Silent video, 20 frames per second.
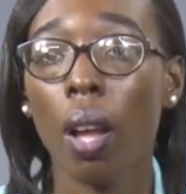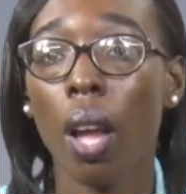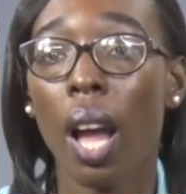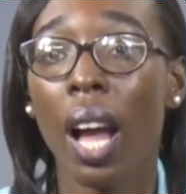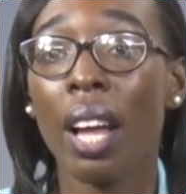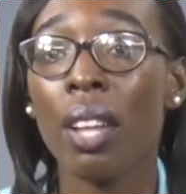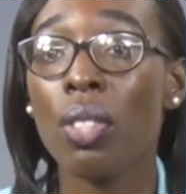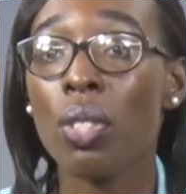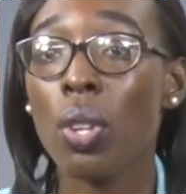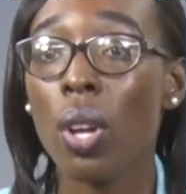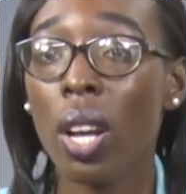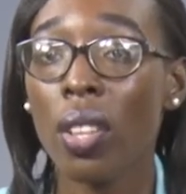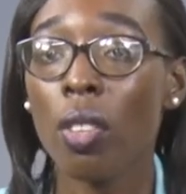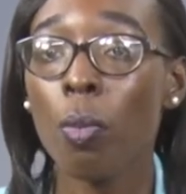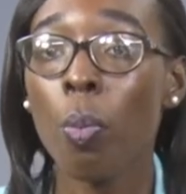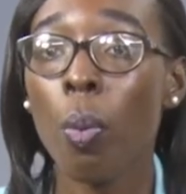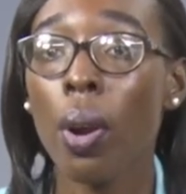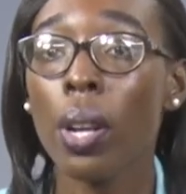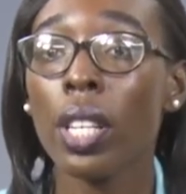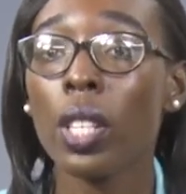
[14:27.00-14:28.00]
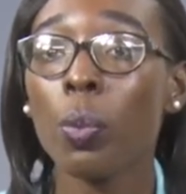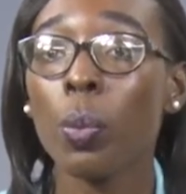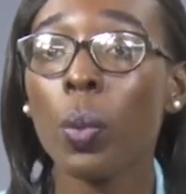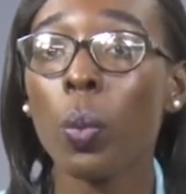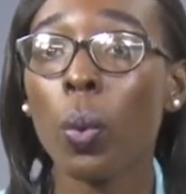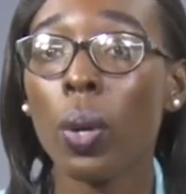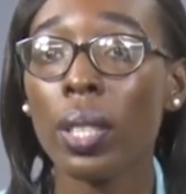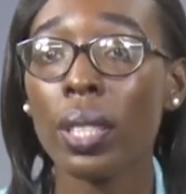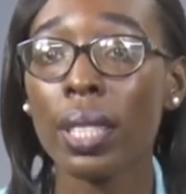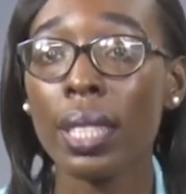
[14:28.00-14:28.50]
Another point we
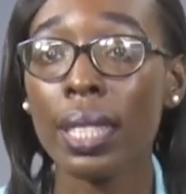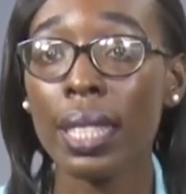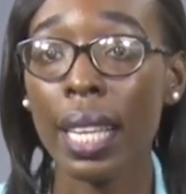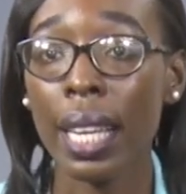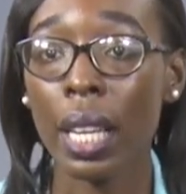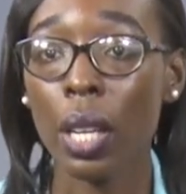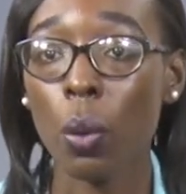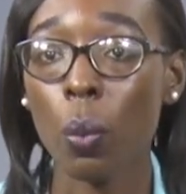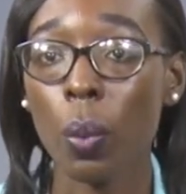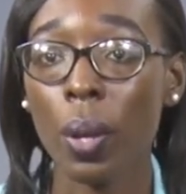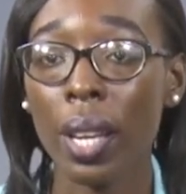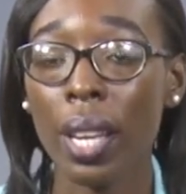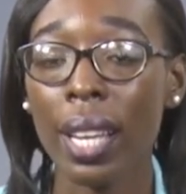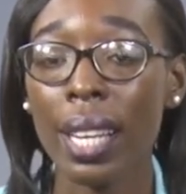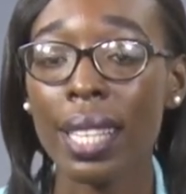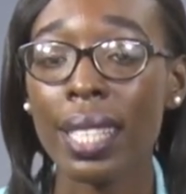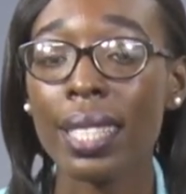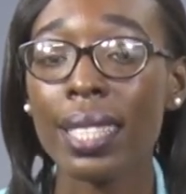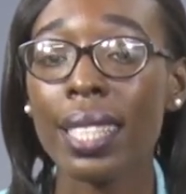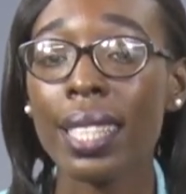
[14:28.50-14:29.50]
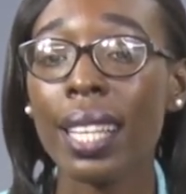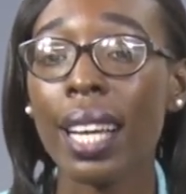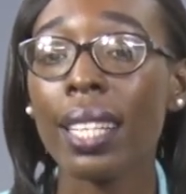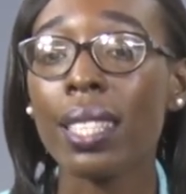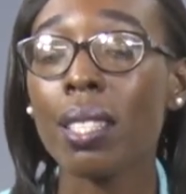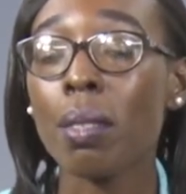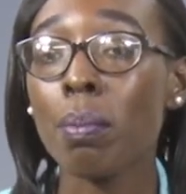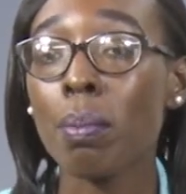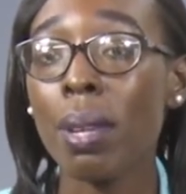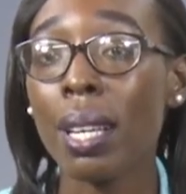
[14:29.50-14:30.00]
want to take away is
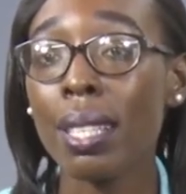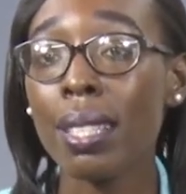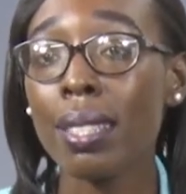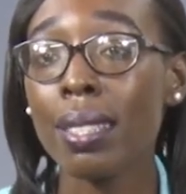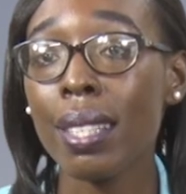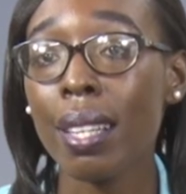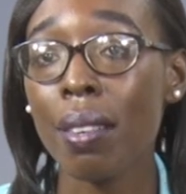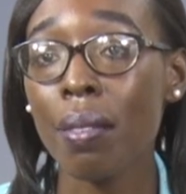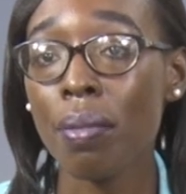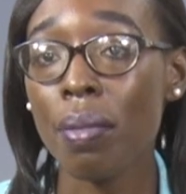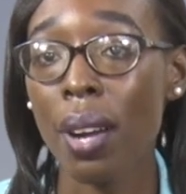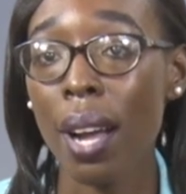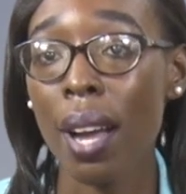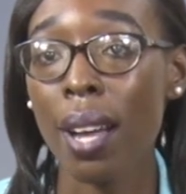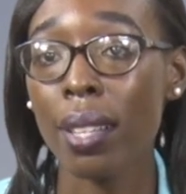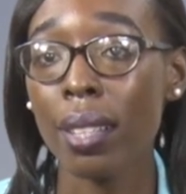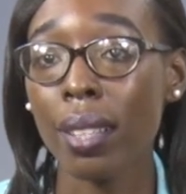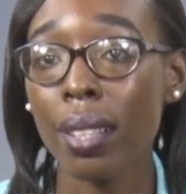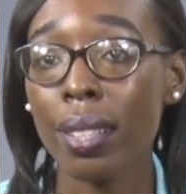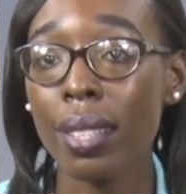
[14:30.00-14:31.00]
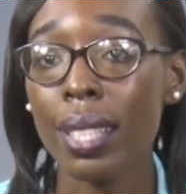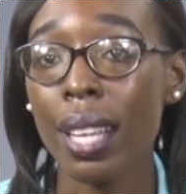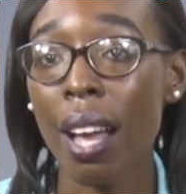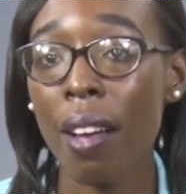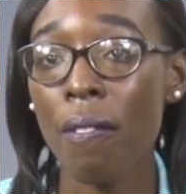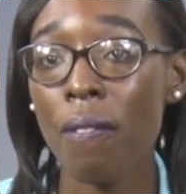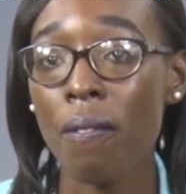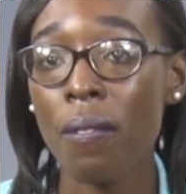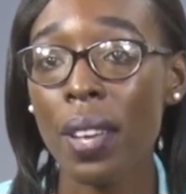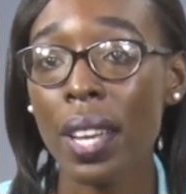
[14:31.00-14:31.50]
that domestic violence
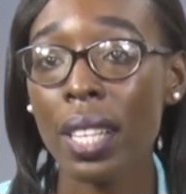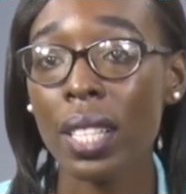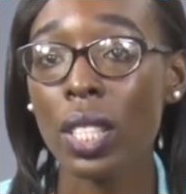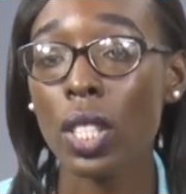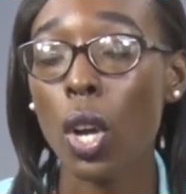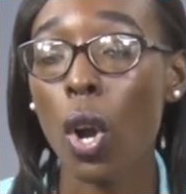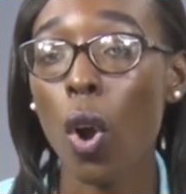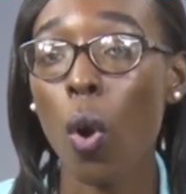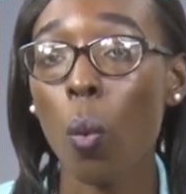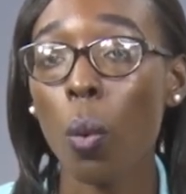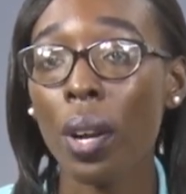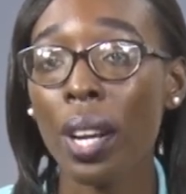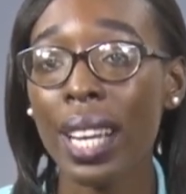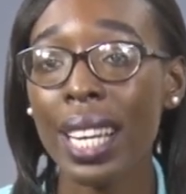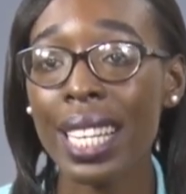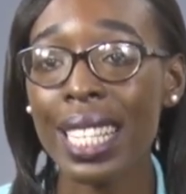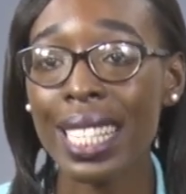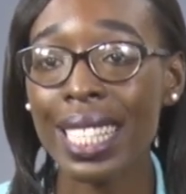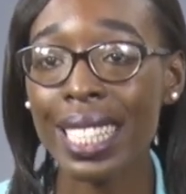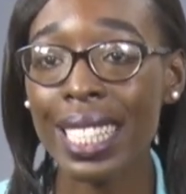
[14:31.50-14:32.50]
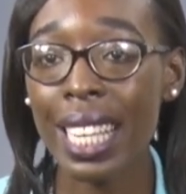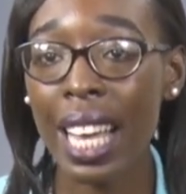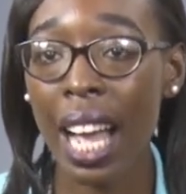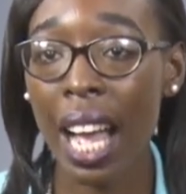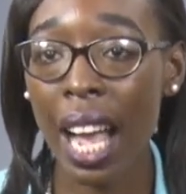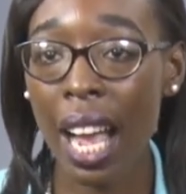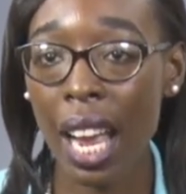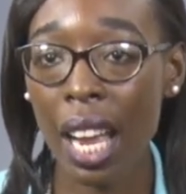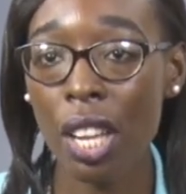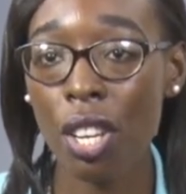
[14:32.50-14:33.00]
affects our
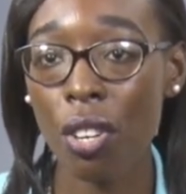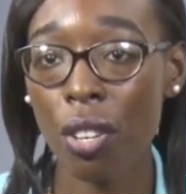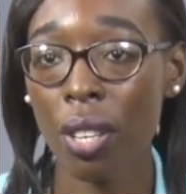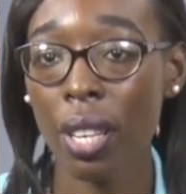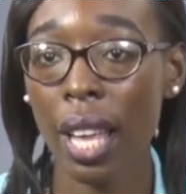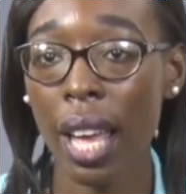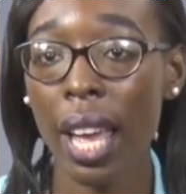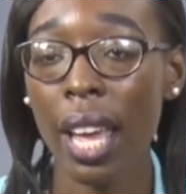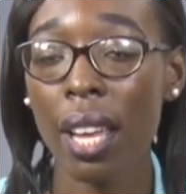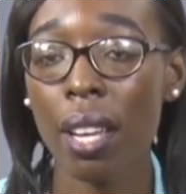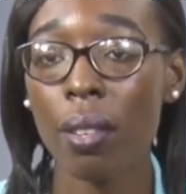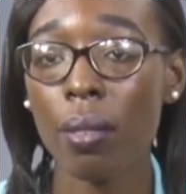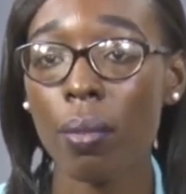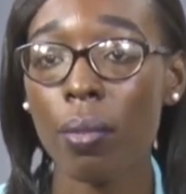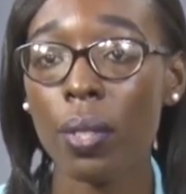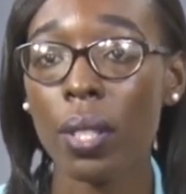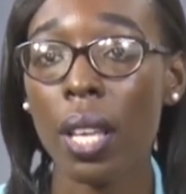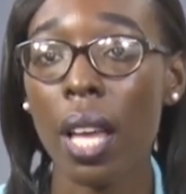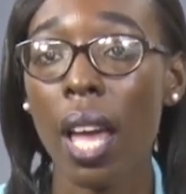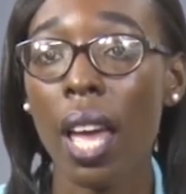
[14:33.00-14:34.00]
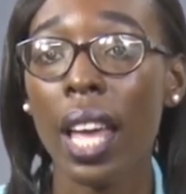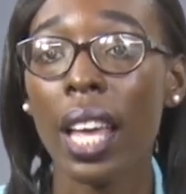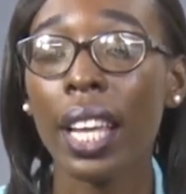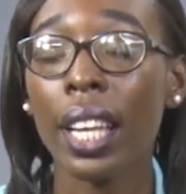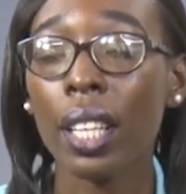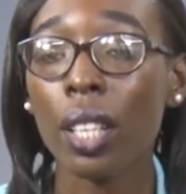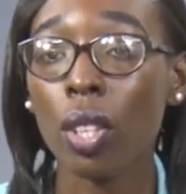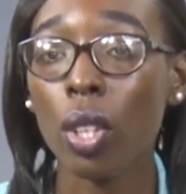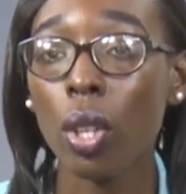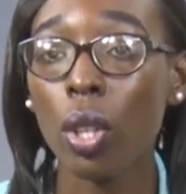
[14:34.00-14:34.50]
entire lives,
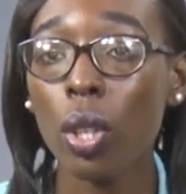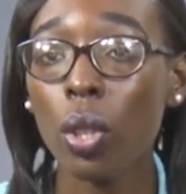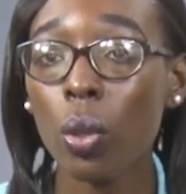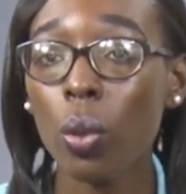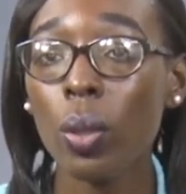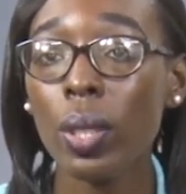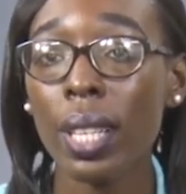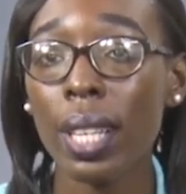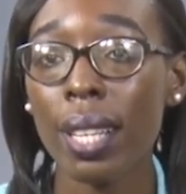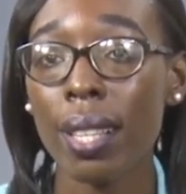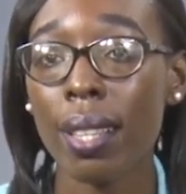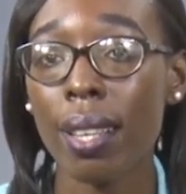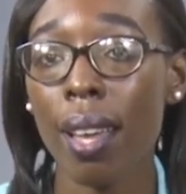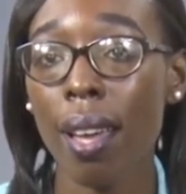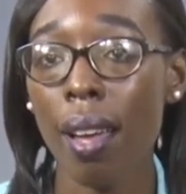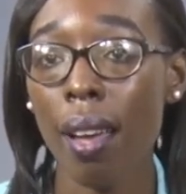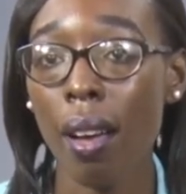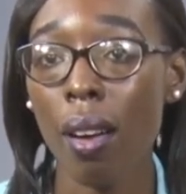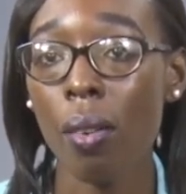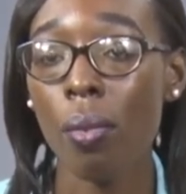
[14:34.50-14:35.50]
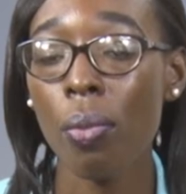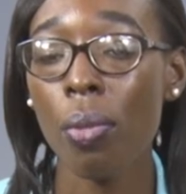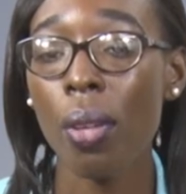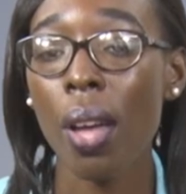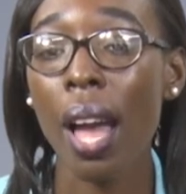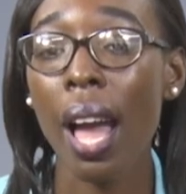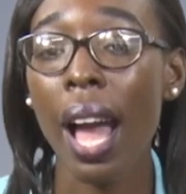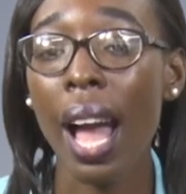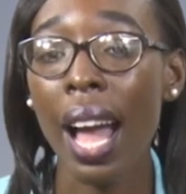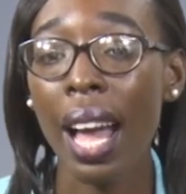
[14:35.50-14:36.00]
including the health
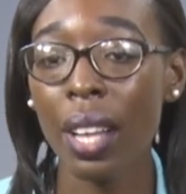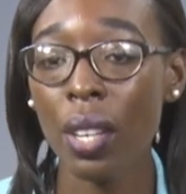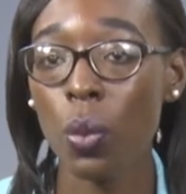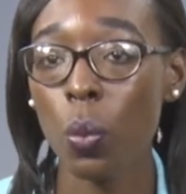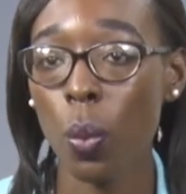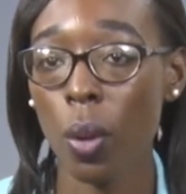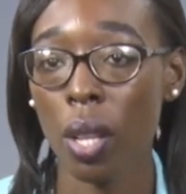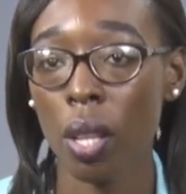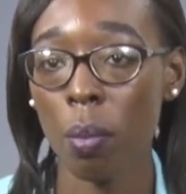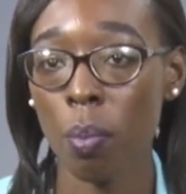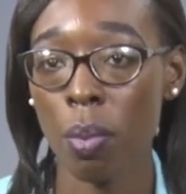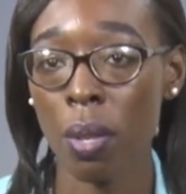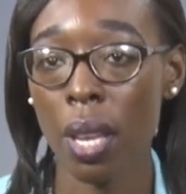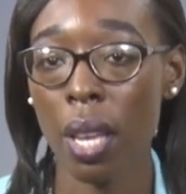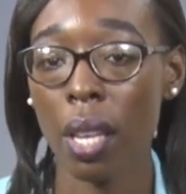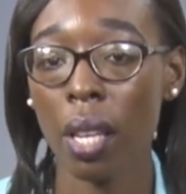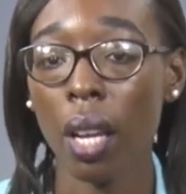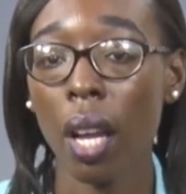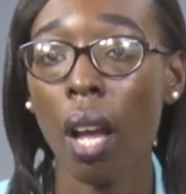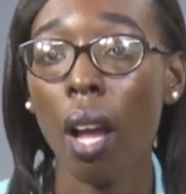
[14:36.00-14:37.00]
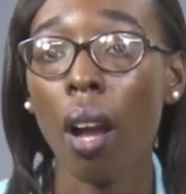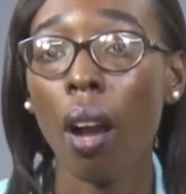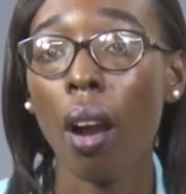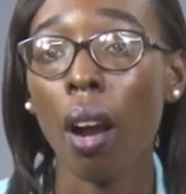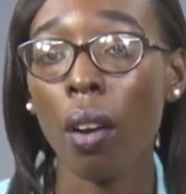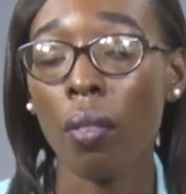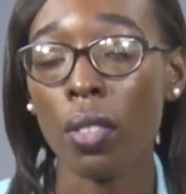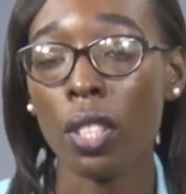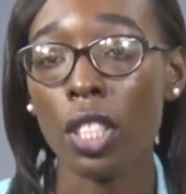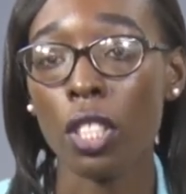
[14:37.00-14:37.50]
and well-being
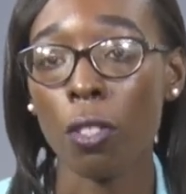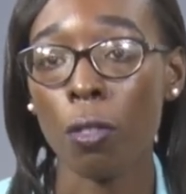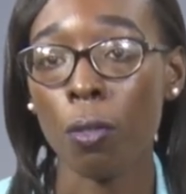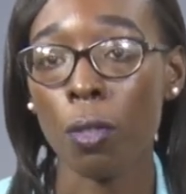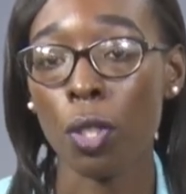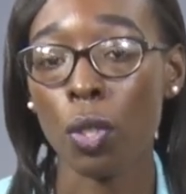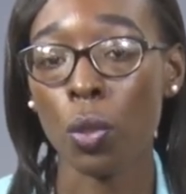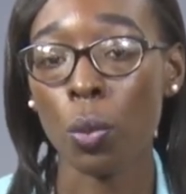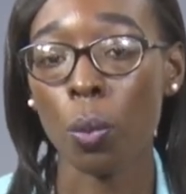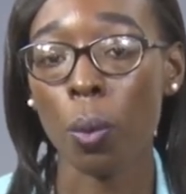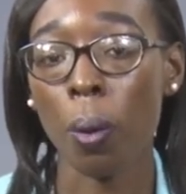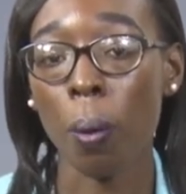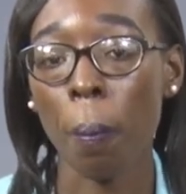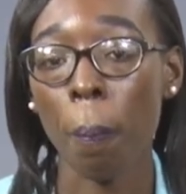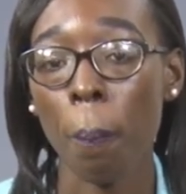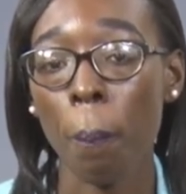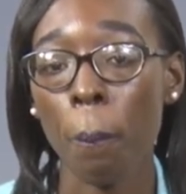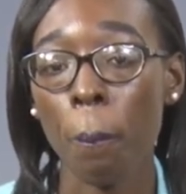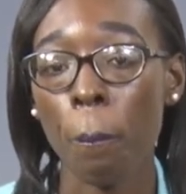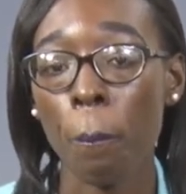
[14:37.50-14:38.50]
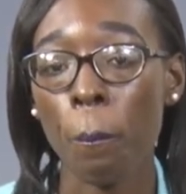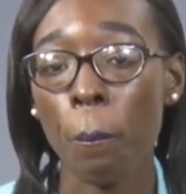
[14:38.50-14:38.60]
of an individual.